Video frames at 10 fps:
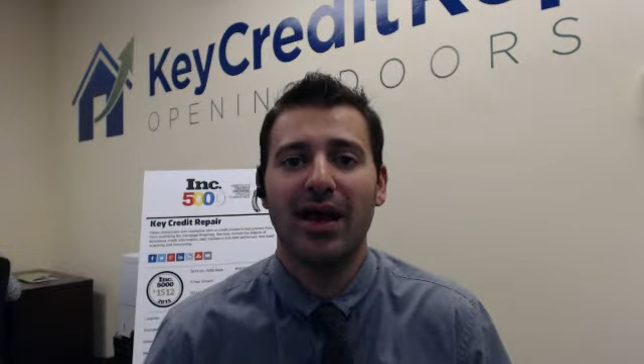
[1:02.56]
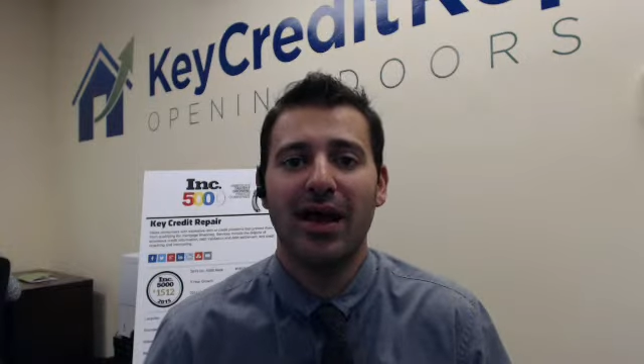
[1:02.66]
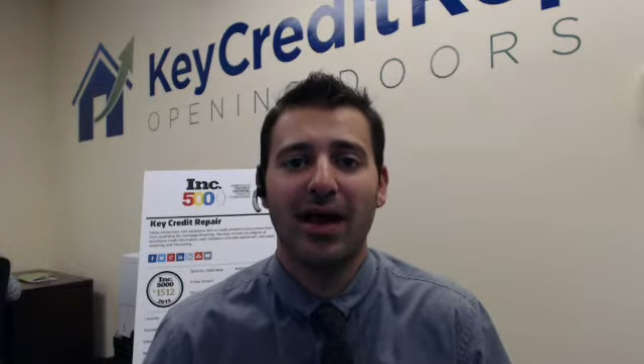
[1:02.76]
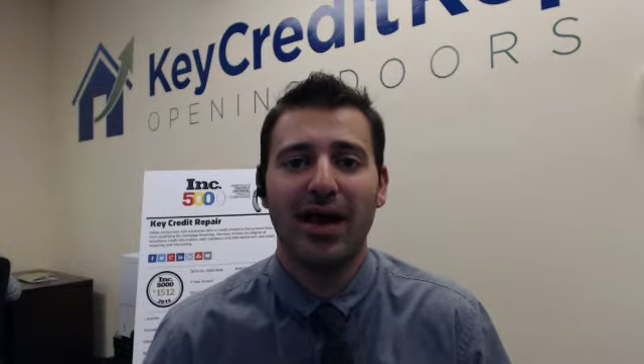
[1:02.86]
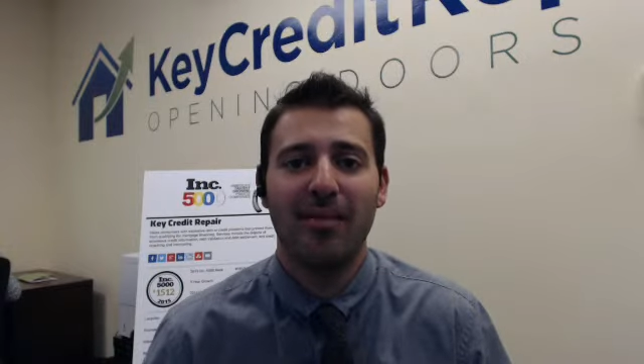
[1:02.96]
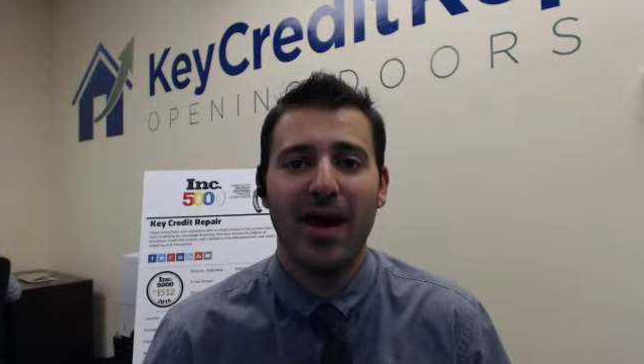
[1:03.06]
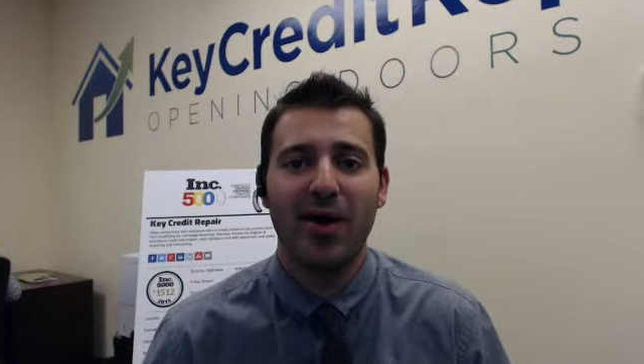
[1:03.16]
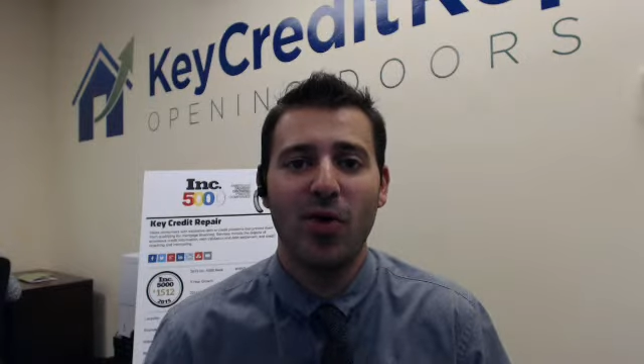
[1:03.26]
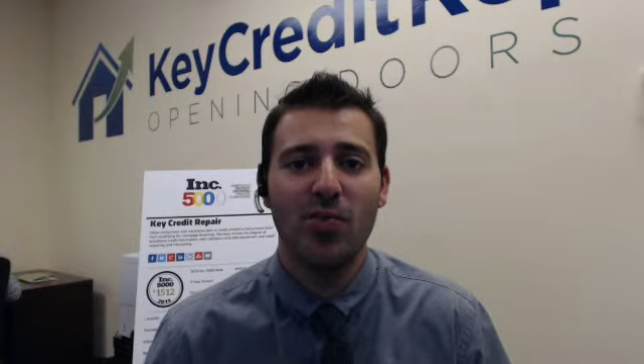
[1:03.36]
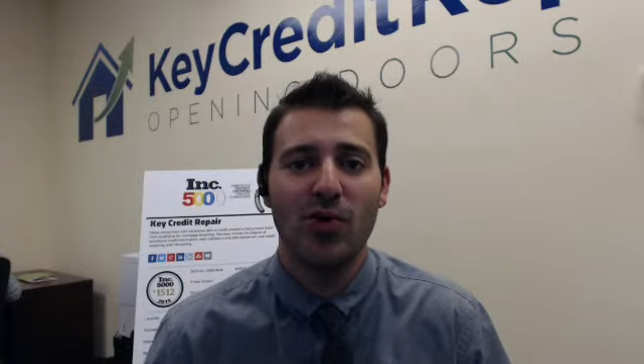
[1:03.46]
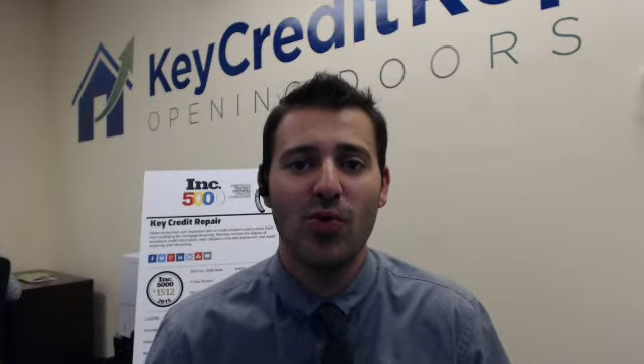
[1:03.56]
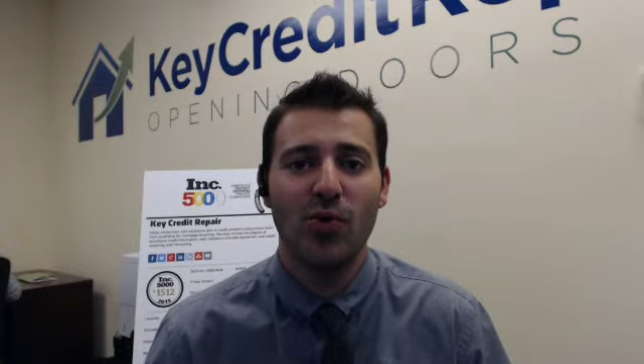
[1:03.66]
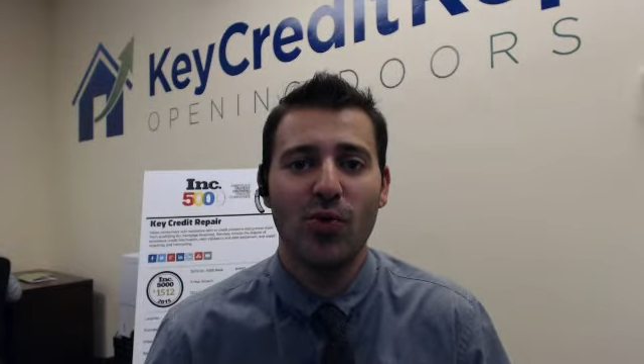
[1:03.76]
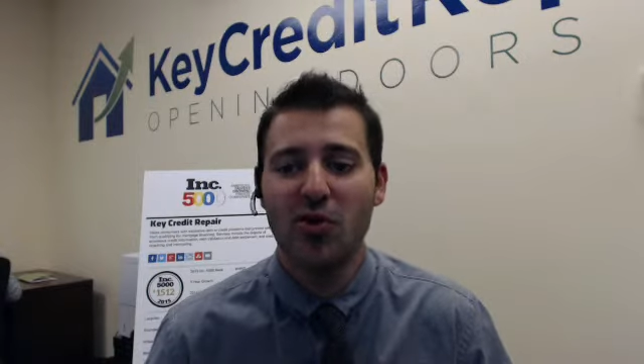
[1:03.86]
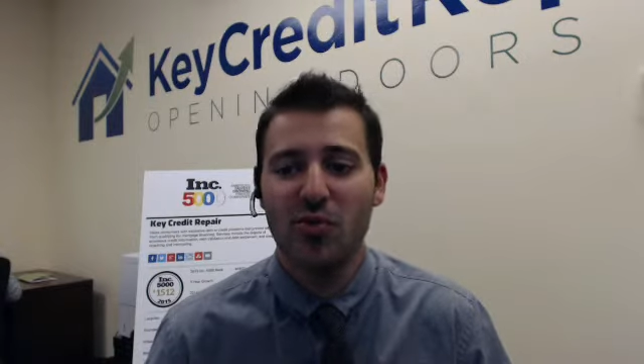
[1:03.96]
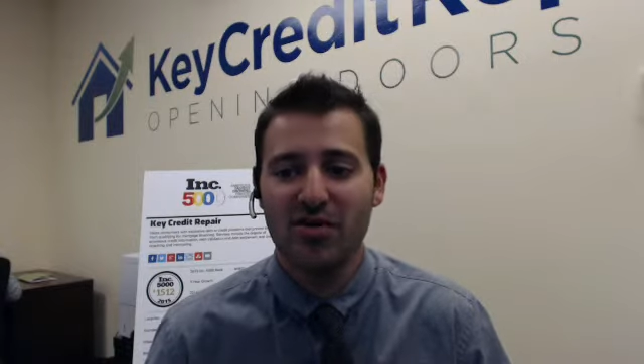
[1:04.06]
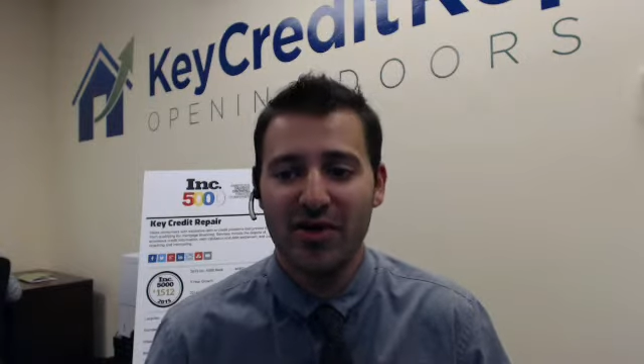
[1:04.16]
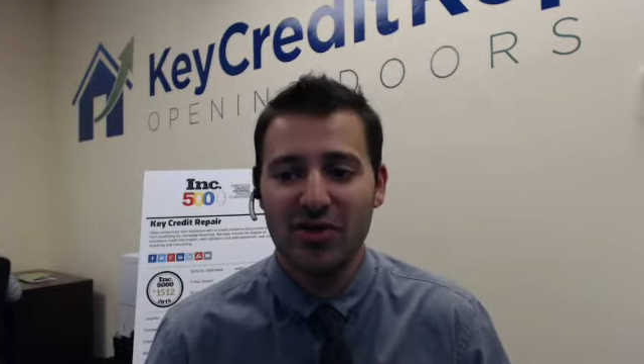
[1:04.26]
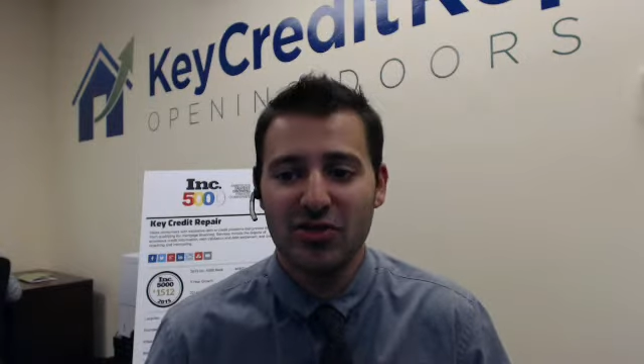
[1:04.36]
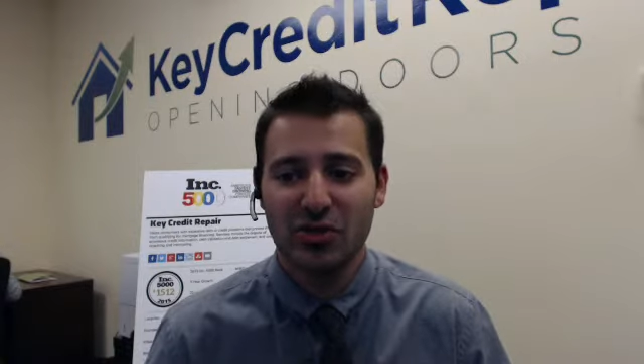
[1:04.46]
um, I hope you will know me
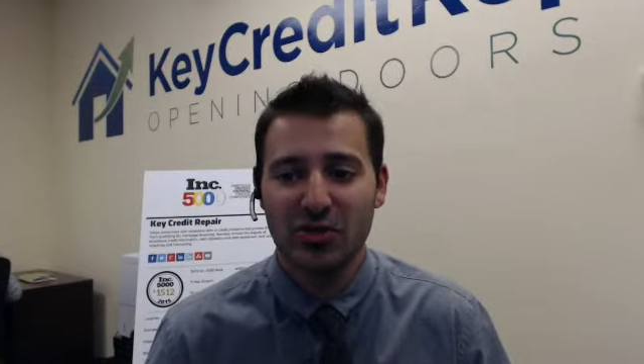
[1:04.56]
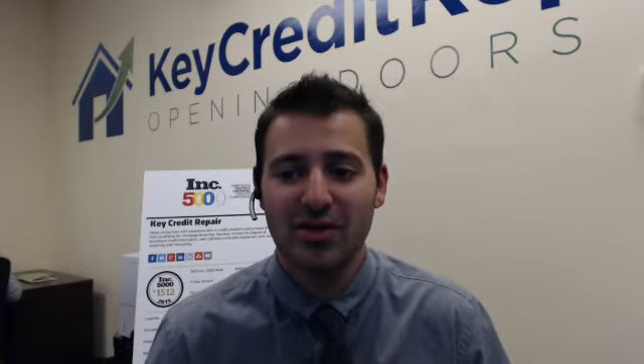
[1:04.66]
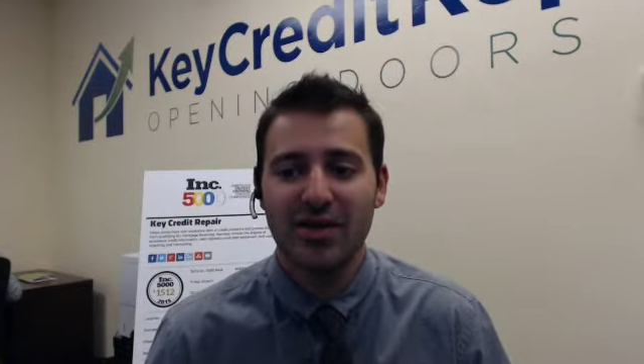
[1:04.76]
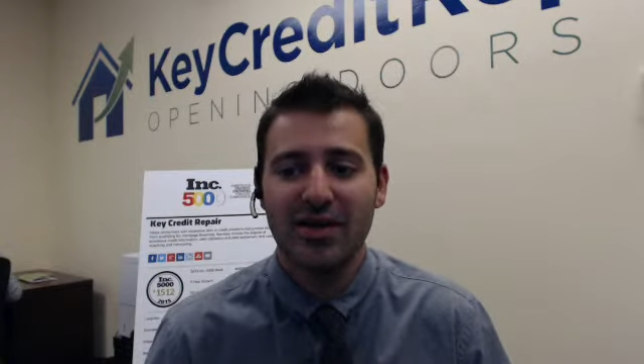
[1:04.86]
very soon.